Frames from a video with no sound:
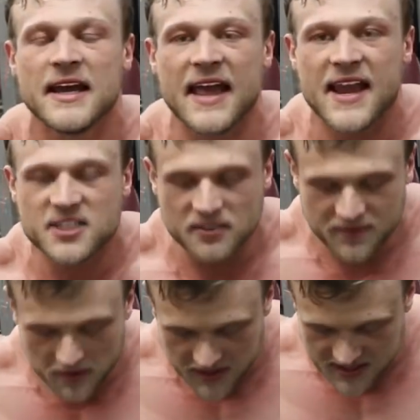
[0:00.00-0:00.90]
And I actually
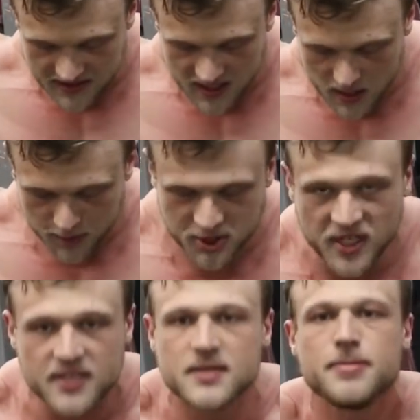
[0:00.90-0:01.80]
feel this in the upper
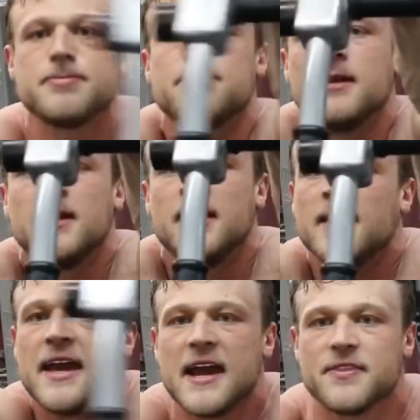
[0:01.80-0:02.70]
chest
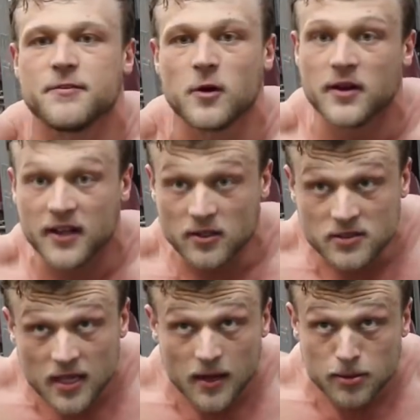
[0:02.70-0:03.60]
and the front delts.